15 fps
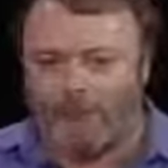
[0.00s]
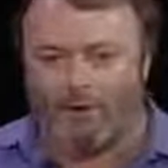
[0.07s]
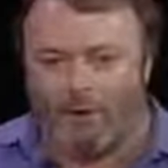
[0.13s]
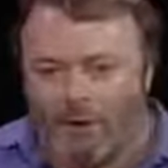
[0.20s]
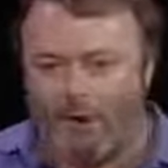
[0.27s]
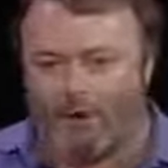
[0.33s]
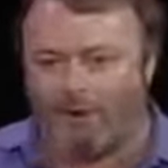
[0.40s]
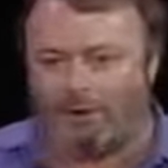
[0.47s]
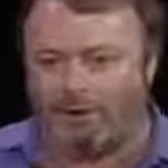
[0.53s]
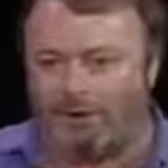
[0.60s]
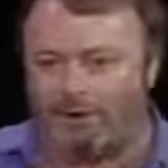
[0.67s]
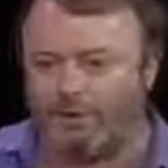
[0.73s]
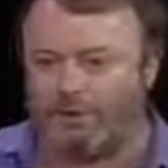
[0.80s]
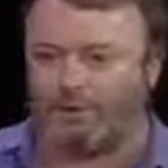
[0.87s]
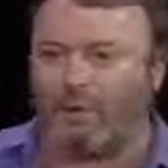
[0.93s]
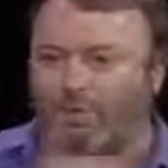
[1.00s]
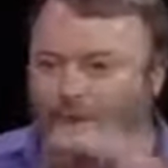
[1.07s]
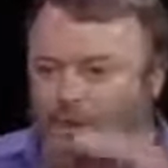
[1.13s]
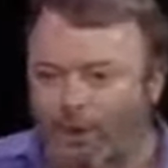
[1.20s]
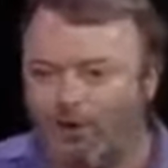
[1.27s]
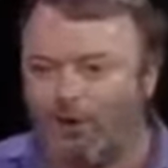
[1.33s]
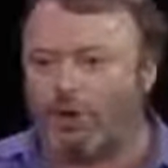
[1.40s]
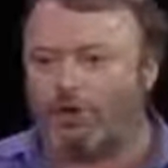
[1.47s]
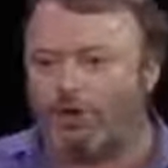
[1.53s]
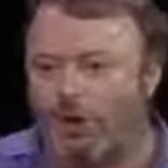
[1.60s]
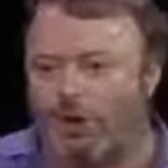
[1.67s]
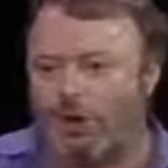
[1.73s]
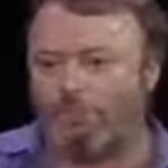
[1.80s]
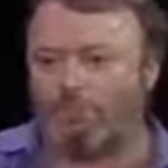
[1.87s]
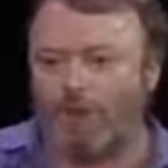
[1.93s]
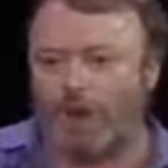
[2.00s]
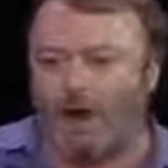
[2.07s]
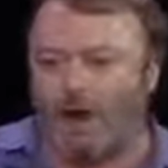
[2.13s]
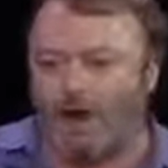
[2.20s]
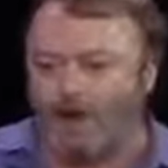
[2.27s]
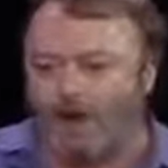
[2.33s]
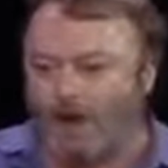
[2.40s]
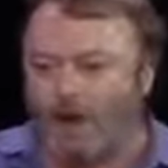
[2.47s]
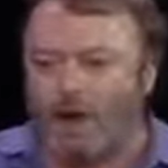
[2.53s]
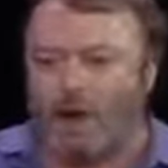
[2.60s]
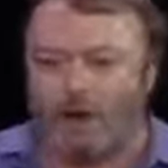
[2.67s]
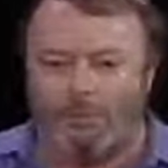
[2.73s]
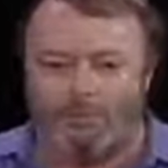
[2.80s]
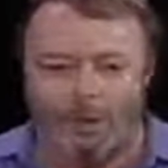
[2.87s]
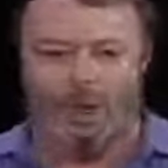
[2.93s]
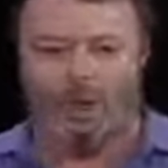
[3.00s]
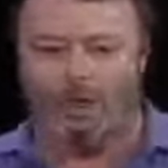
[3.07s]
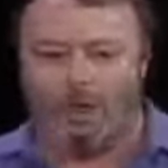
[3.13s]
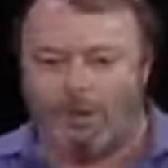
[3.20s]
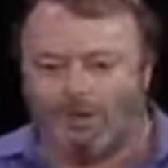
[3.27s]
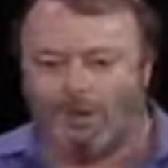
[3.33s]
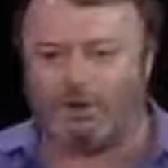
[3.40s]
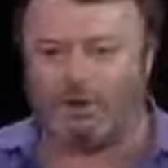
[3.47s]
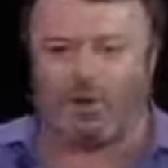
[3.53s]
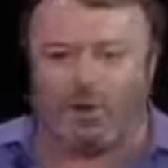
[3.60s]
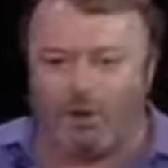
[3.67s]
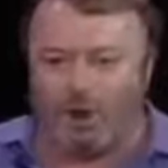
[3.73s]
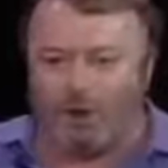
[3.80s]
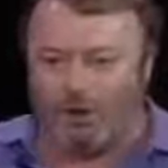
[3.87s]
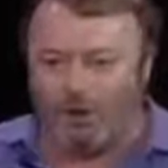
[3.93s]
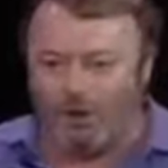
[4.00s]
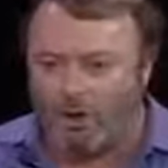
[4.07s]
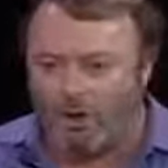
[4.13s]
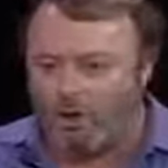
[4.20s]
never ends. The Soviet Union's let him down. Albania's gone.